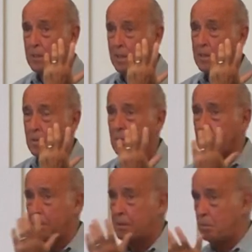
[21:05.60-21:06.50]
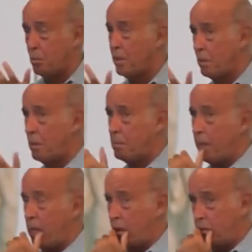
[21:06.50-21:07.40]
said to more than one
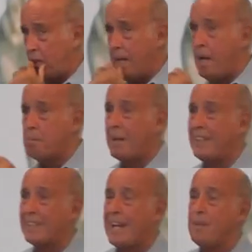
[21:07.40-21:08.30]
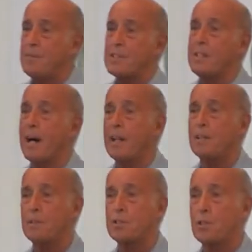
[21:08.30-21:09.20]
biographer, my life is not
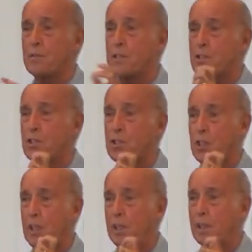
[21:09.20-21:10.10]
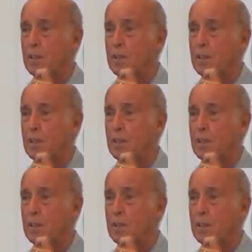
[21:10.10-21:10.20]
on the surface to see.